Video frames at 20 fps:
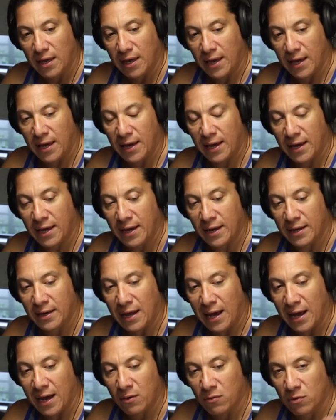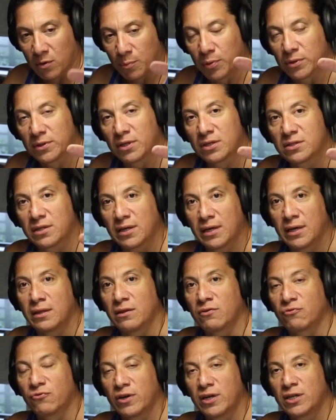and I will put this in
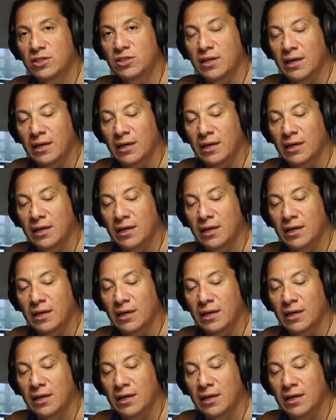the fridge.